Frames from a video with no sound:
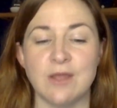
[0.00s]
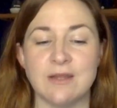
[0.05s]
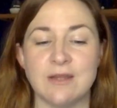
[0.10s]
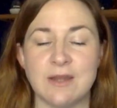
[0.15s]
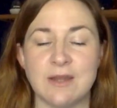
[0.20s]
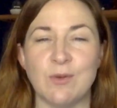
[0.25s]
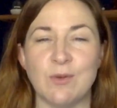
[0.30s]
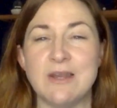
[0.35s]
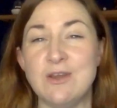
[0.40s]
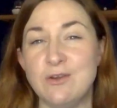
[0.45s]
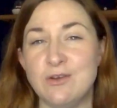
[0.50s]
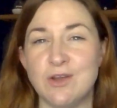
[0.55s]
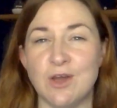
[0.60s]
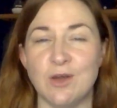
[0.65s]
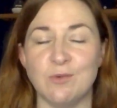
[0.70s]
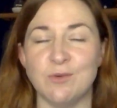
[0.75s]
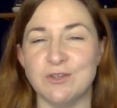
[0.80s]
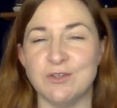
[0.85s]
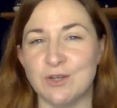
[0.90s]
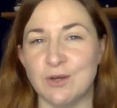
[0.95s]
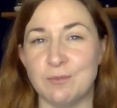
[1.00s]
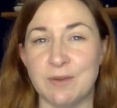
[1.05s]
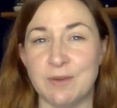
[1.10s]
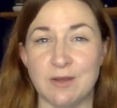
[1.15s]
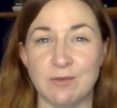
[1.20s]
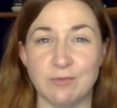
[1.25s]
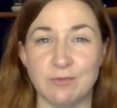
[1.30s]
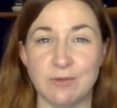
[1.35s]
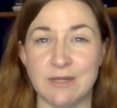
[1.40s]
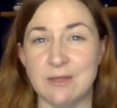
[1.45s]
Now, when you know a
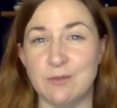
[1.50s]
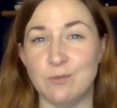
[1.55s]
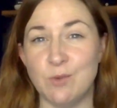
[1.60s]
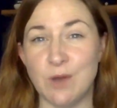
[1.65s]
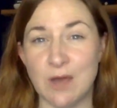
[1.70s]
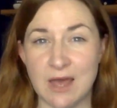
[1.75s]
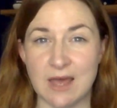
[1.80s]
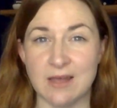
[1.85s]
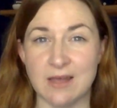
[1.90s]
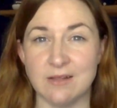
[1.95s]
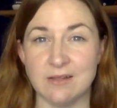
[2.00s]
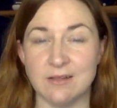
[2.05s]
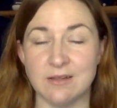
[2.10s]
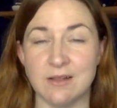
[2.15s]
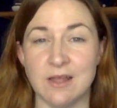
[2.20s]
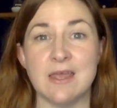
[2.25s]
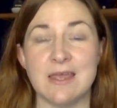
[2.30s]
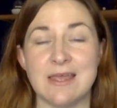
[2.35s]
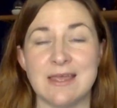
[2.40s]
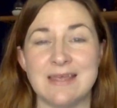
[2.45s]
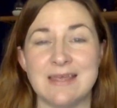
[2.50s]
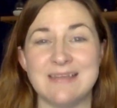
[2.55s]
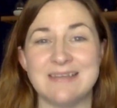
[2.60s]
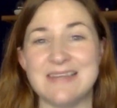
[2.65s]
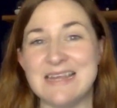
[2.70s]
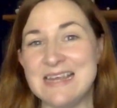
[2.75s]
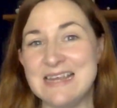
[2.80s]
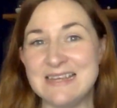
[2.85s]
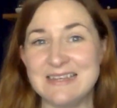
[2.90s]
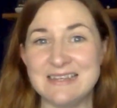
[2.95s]
topic really well, it's
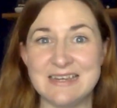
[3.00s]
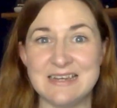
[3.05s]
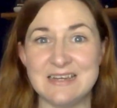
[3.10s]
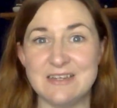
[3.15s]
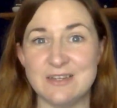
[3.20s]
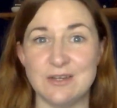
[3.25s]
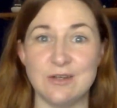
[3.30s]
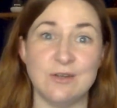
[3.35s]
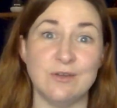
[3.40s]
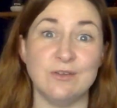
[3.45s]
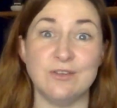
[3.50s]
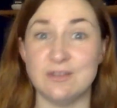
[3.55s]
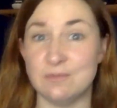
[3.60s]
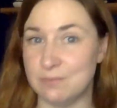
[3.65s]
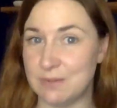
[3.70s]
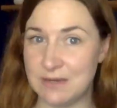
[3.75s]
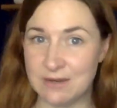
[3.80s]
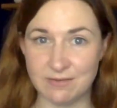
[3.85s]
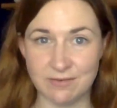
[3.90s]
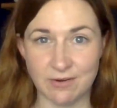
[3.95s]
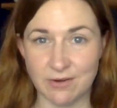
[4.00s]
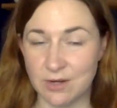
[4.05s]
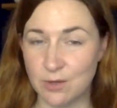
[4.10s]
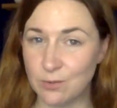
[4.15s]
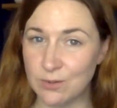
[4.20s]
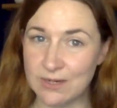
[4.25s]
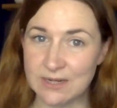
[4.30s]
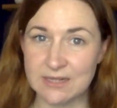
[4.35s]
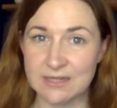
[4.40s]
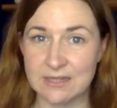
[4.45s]
easy to speak very
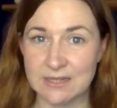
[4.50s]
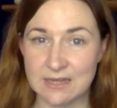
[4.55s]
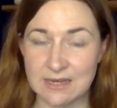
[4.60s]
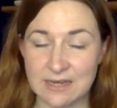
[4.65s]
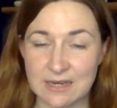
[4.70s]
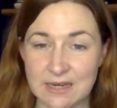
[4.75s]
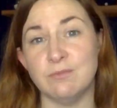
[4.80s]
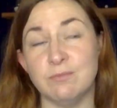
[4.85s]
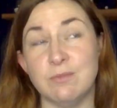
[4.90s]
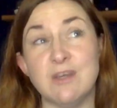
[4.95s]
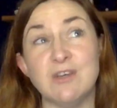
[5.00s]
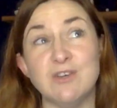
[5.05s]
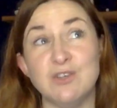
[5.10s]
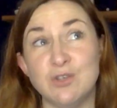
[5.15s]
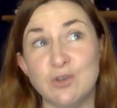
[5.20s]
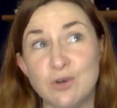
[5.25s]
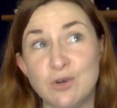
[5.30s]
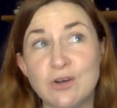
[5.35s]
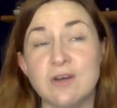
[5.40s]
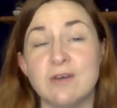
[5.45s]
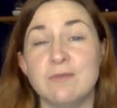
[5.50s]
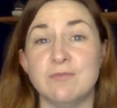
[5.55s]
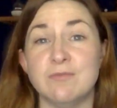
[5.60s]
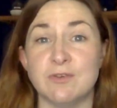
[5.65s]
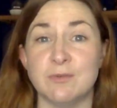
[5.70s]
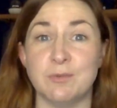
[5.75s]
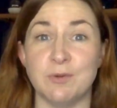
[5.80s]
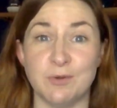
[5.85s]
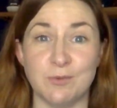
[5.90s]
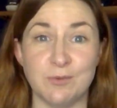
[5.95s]
quickly because you're
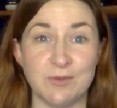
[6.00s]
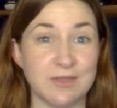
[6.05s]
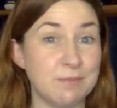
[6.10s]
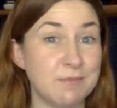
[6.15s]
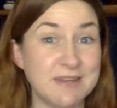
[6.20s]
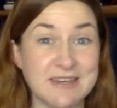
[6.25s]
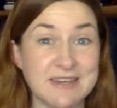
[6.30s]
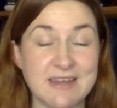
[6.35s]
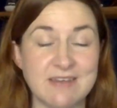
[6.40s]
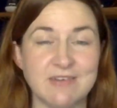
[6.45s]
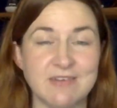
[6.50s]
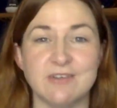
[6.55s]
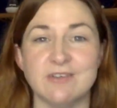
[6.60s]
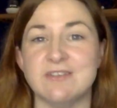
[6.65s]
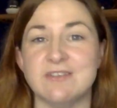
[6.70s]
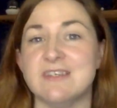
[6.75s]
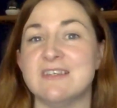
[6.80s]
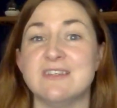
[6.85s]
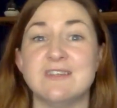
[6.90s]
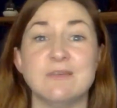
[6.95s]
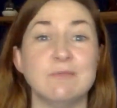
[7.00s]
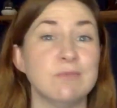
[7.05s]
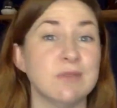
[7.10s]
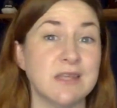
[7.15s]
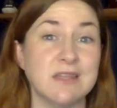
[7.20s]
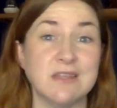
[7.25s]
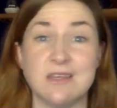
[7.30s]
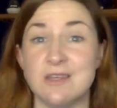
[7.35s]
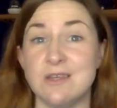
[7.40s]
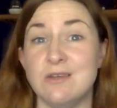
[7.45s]
comfortable with the materials. It's
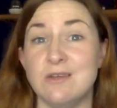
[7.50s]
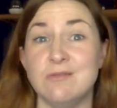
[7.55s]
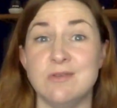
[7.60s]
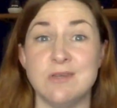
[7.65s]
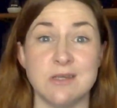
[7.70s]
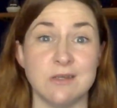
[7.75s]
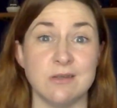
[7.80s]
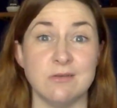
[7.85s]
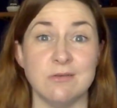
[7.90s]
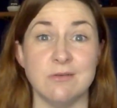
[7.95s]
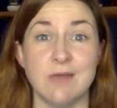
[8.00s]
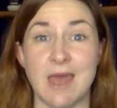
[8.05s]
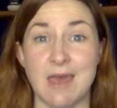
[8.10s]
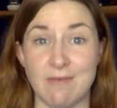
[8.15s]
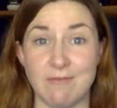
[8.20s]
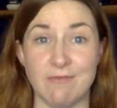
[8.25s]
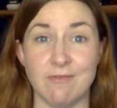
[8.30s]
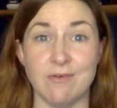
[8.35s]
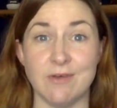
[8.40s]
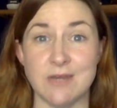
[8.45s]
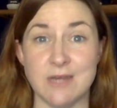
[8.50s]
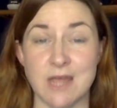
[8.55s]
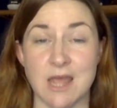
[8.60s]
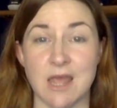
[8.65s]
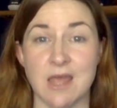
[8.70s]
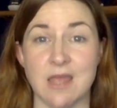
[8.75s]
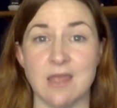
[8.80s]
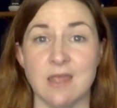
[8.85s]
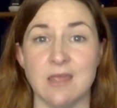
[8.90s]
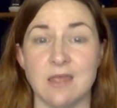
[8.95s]
something that you do every
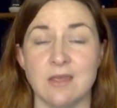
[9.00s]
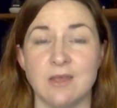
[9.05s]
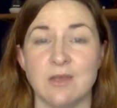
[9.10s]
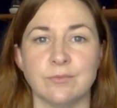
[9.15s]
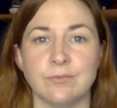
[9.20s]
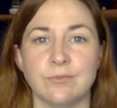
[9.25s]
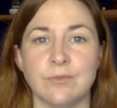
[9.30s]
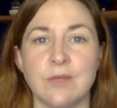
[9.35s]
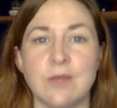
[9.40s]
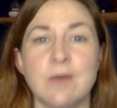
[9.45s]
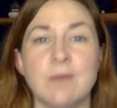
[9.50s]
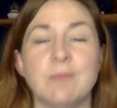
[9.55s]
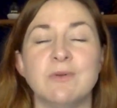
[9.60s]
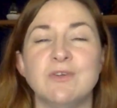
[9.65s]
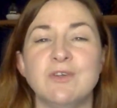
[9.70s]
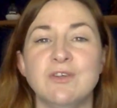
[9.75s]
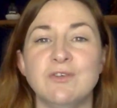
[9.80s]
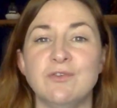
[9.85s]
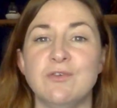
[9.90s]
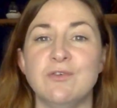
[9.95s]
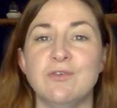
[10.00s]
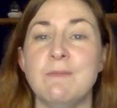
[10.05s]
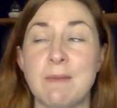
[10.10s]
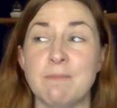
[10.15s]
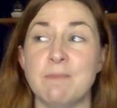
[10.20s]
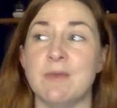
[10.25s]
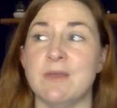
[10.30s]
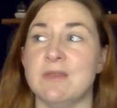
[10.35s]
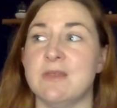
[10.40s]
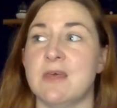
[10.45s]
day. But just
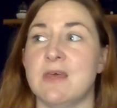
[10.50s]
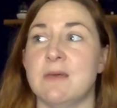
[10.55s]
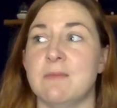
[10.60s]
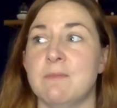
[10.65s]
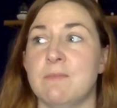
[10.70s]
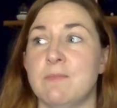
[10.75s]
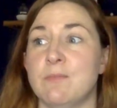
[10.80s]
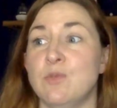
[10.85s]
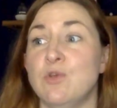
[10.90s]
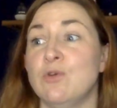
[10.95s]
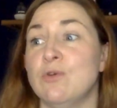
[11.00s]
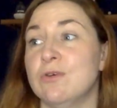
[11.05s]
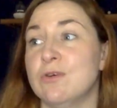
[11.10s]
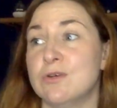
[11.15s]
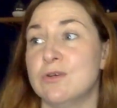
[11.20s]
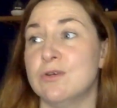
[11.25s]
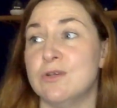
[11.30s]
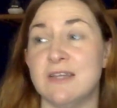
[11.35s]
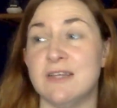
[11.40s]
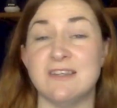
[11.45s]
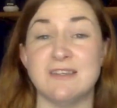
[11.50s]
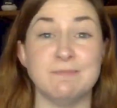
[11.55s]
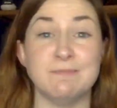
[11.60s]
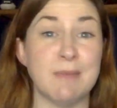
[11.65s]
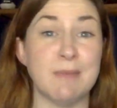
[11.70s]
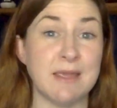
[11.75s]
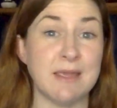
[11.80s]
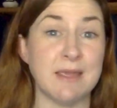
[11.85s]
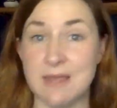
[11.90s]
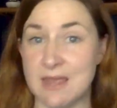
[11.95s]
remember that your audience
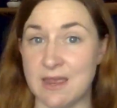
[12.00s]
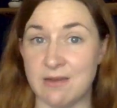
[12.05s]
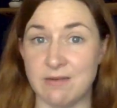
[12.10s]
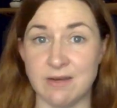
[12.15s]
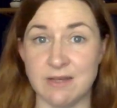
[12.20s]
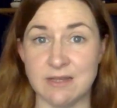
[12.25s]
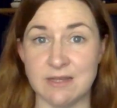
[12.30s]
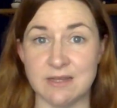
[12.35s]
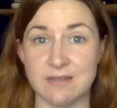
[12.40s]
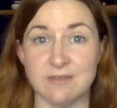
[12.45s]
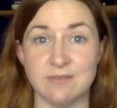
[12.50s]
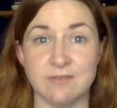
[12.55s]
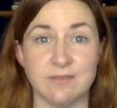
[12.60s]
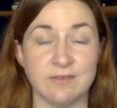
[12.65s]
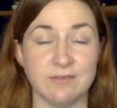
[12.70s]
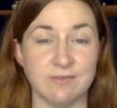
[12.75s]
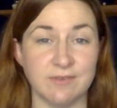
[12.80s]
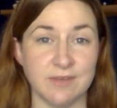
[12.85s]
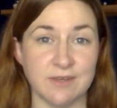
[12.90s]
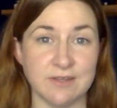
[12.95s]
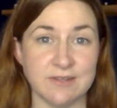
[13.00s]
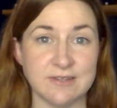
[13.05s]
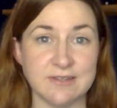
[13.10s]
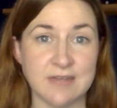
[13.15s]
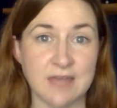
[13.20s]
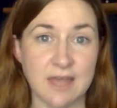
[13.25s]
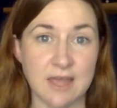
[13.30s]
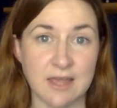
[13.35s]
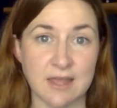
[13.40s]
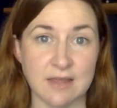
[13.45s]
may be hearing this for the first
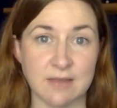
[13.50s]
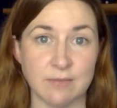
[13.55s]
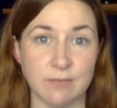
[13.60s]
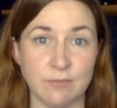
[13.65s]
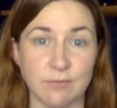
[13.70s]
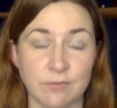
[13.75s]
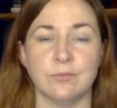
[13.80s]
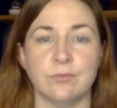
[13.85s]
time.